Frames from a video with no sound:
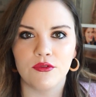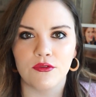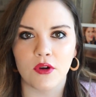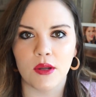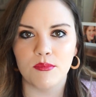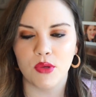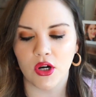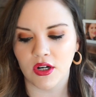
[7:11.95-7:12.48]

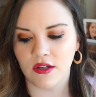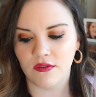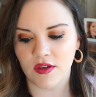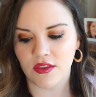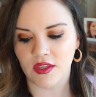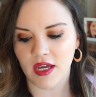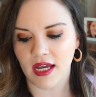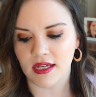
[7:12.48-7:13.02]
front part of
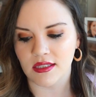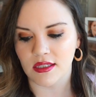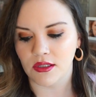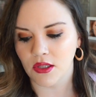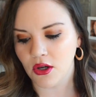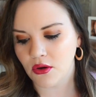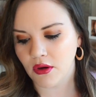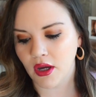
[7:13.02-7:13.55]
it that has the
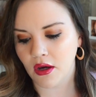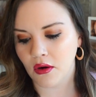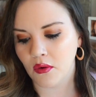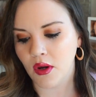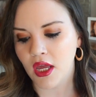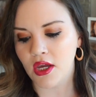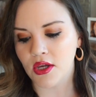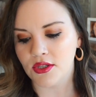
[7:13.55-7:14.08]
logo.